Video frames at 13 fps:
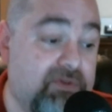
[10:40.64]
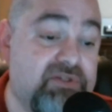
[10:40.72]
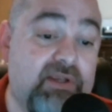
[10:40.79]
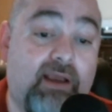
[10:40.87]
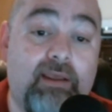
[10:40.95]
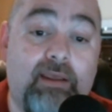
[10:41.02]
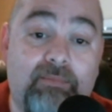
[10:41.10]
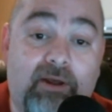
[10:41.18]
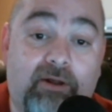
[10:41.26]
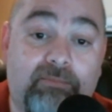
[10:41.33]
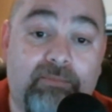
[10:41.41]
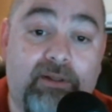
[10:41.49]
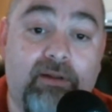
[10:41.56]
when Sye
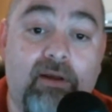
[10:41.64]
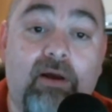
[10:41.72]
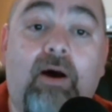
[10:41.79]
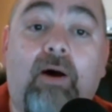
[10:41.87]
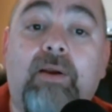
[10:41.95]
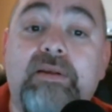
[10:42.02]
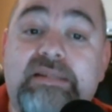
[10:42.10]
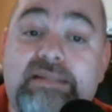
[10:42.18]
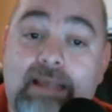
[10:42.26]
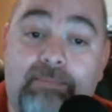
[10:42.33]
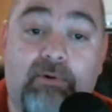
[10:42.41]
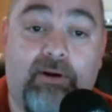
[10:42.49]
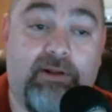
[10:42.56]
emailed me on a
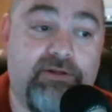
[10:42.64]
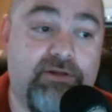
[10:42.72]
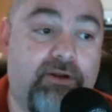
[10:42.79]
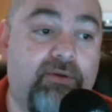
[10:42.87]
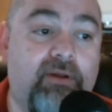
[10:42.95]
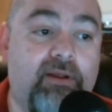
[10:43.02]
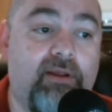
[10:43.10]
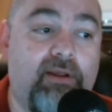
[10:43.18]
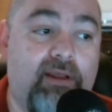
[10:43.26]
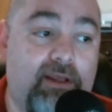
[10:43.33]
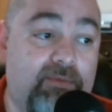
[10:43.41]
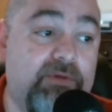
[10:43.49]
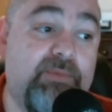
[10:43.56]
separate issue.
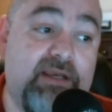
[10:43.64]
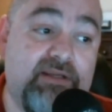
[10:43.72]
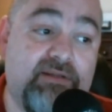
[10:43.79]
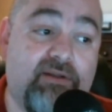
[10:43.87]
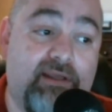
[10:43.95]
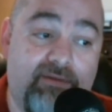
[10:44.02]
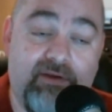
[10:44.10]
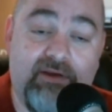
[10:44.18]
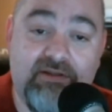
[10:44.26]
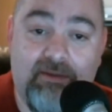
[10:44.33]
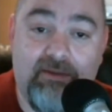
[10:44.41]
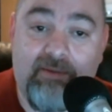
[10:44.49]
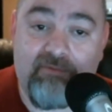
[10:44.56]
He was basically giving
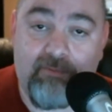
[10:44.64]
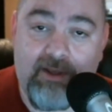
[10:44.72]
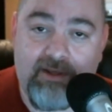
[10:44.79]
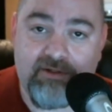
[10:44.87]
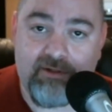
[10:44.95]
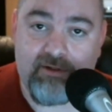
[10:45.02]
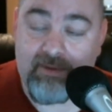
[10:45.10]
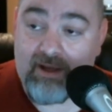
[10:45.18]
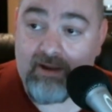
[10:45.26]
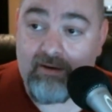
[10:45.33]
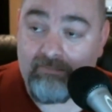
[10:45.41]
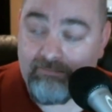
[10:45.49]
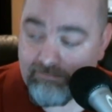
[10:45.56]
us some information
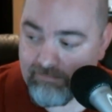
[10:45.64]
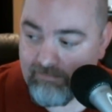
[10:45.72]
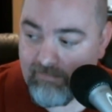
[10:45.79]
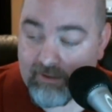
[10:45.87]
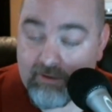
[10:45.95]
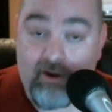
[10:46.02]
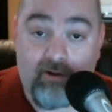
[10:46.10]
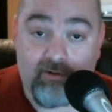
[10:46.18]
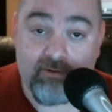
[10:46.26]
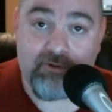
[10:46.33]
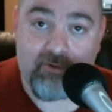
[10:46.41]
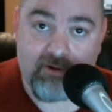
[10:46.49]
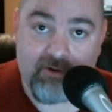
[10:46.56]
about a
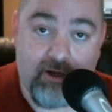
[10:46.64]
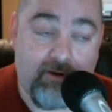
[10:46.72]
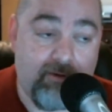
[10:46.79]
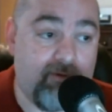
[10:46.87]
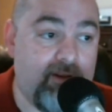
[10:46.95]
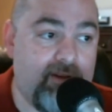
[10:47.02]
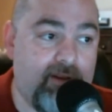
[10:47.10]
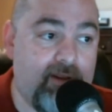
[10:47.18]
caller to our show.